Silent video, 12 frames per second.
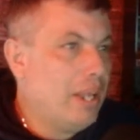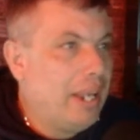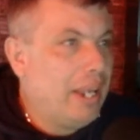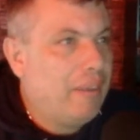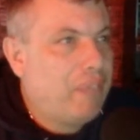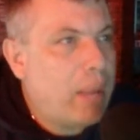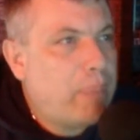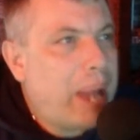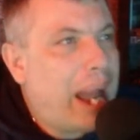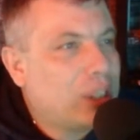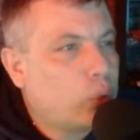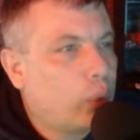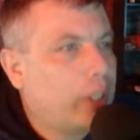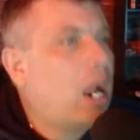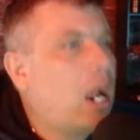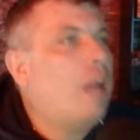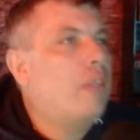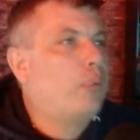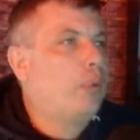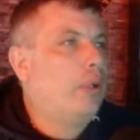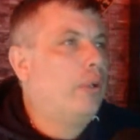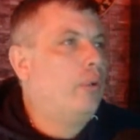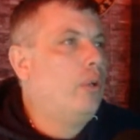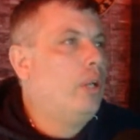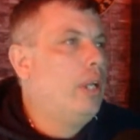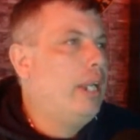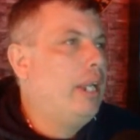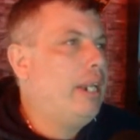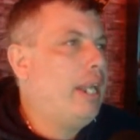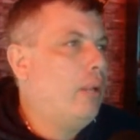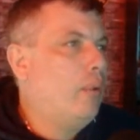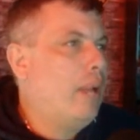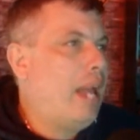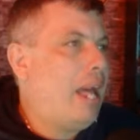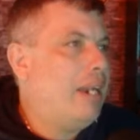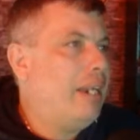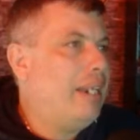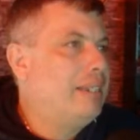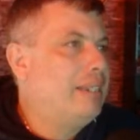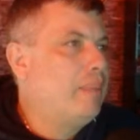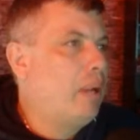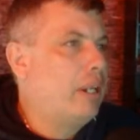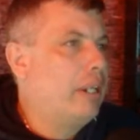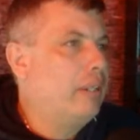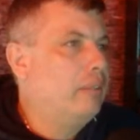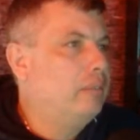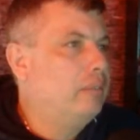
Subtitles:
if that pass would have gotten through, Indiana would have had an easy bucket.